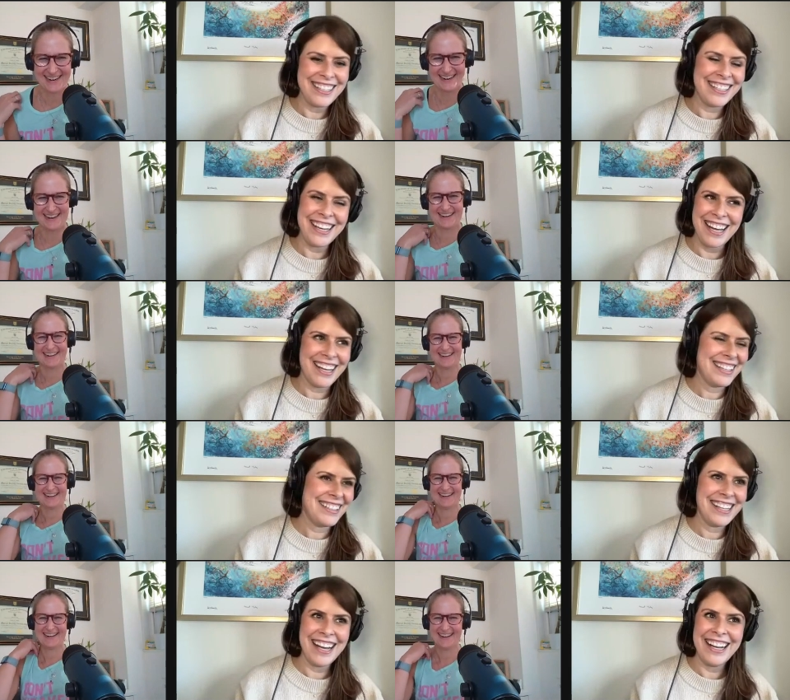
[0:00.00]
Speaker 1: Yeah.
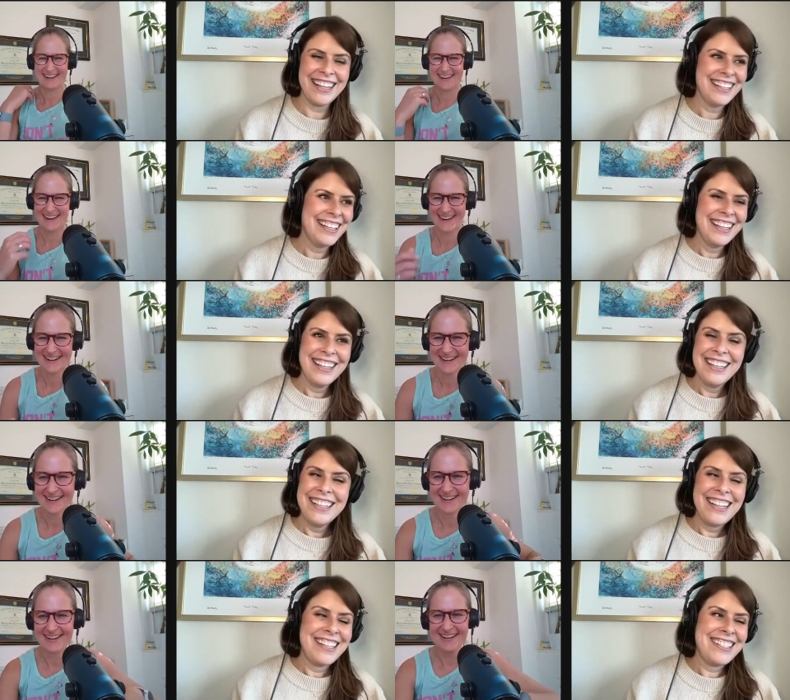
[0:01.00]
Yeah.
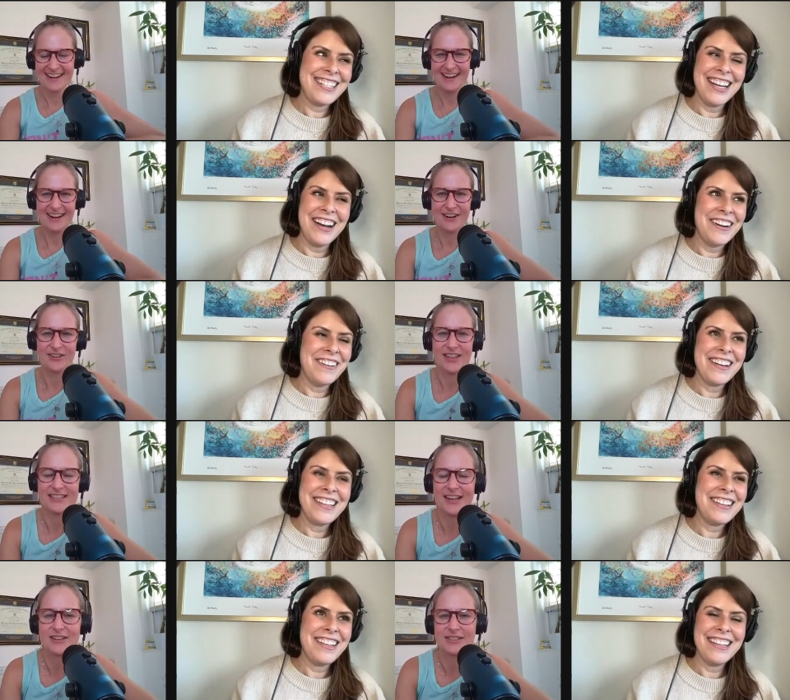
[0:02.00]
Oh, so oh,
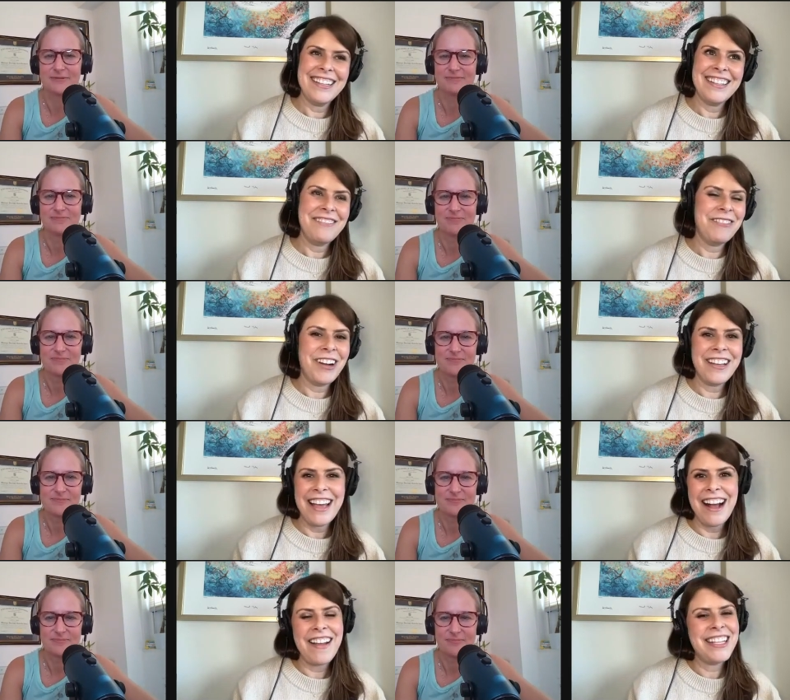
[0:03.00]
that's awesome. Well,
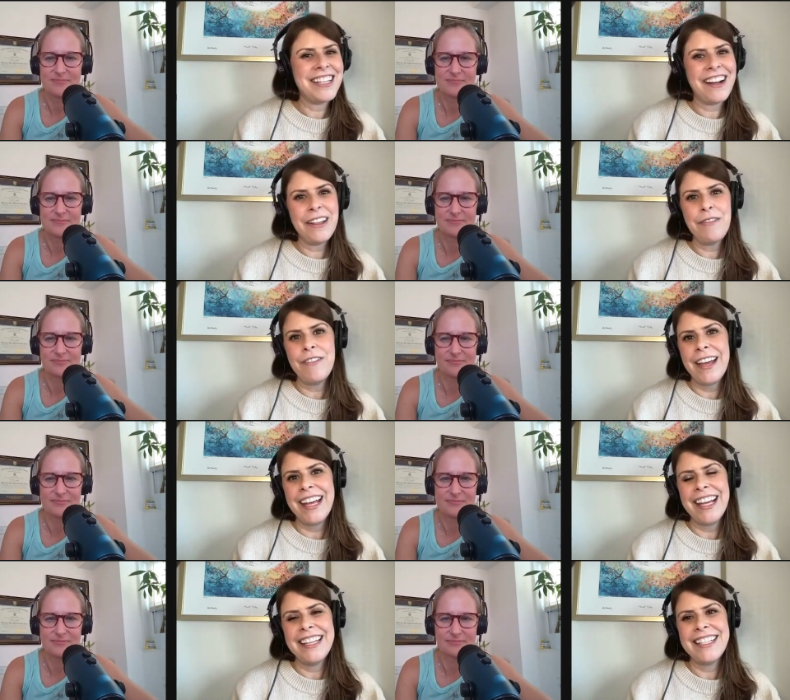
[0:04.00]
yeah, it's all a
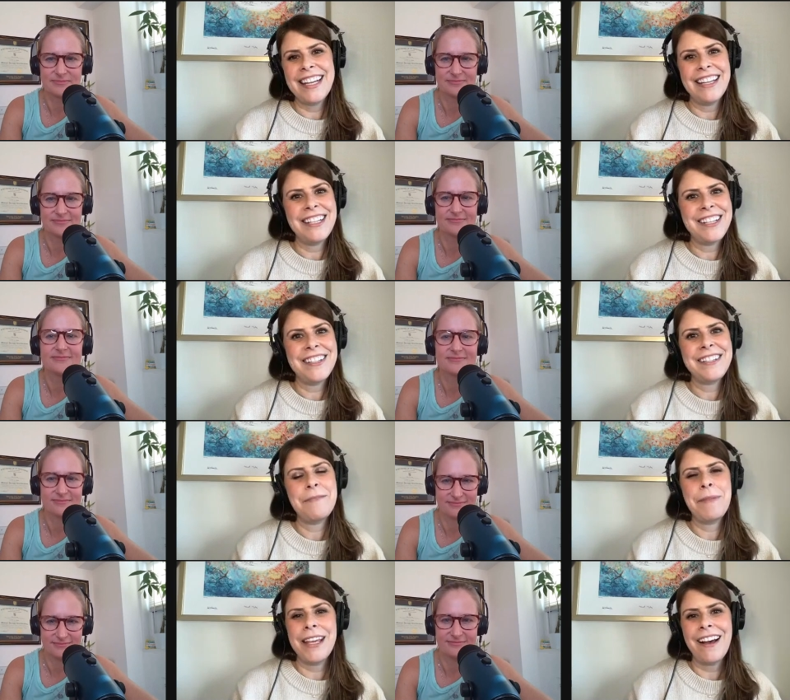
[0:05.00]
phase, and
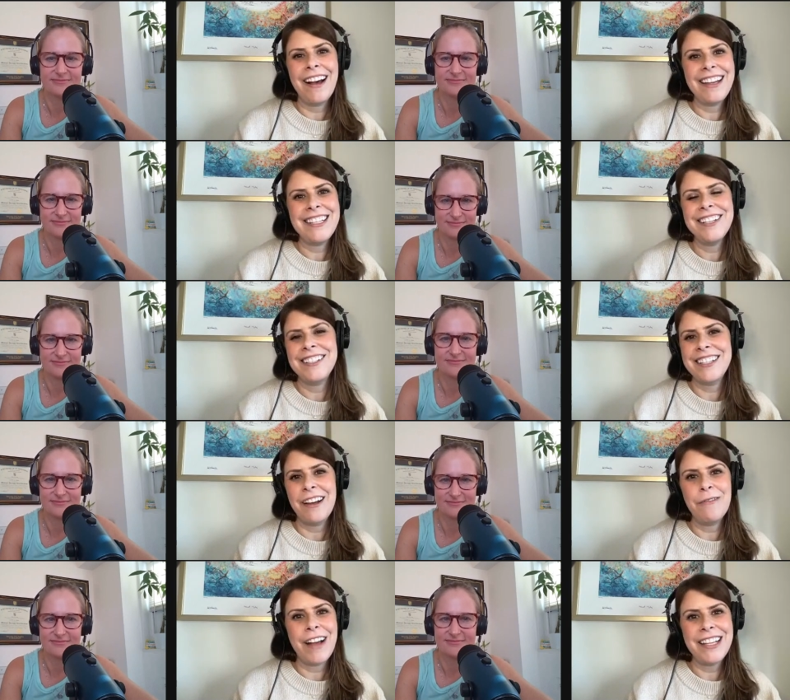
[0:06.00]
just be kind to
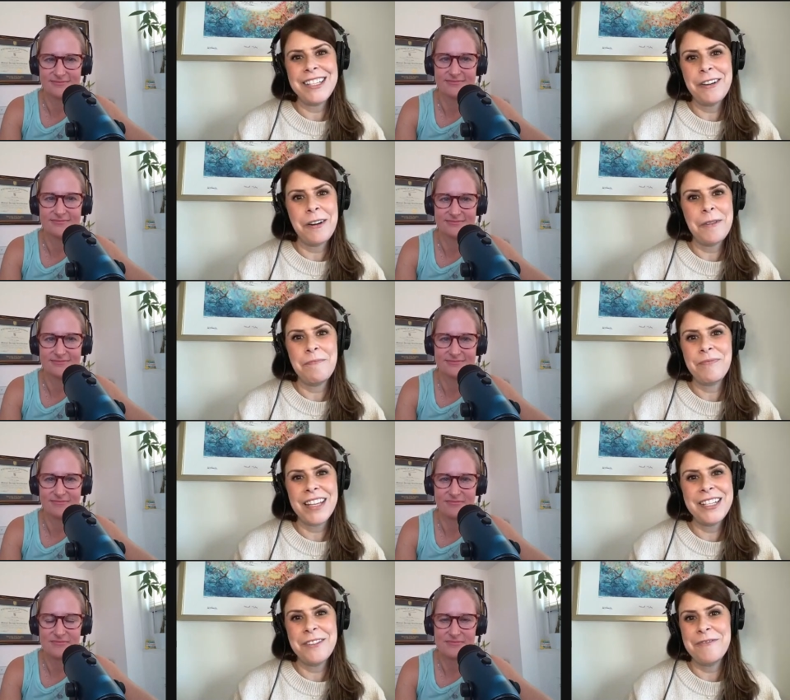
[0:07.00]
yourself as you're
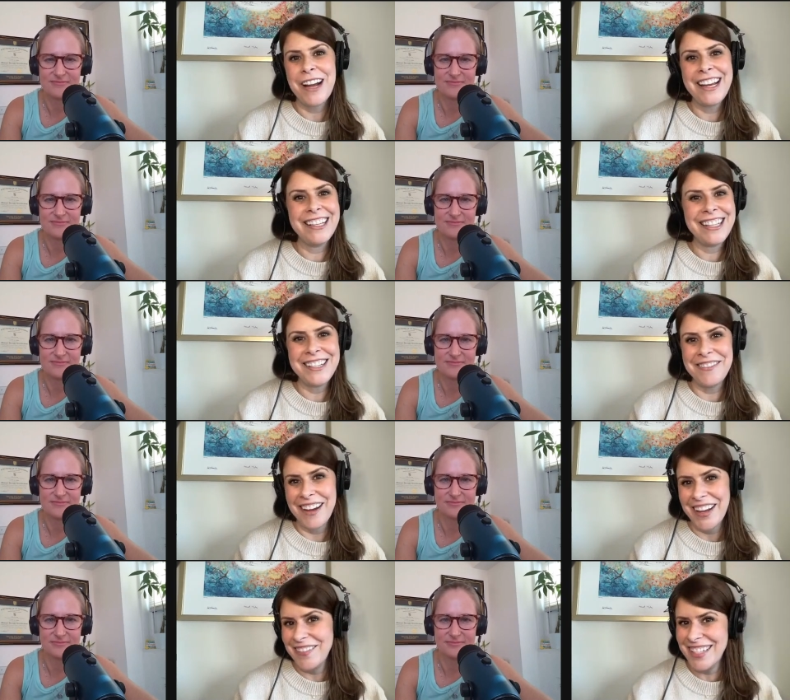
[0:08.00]
as you're riding these
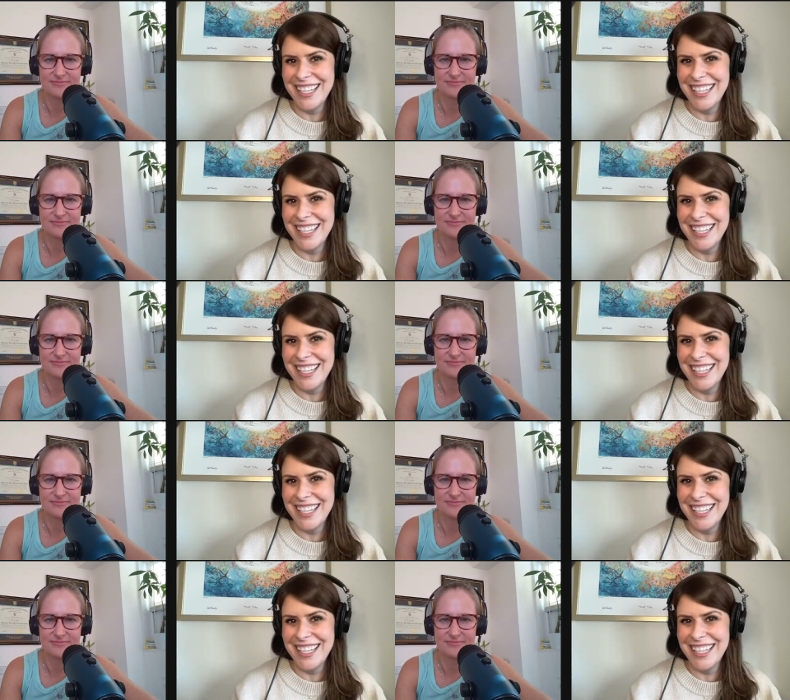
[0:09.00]
waves.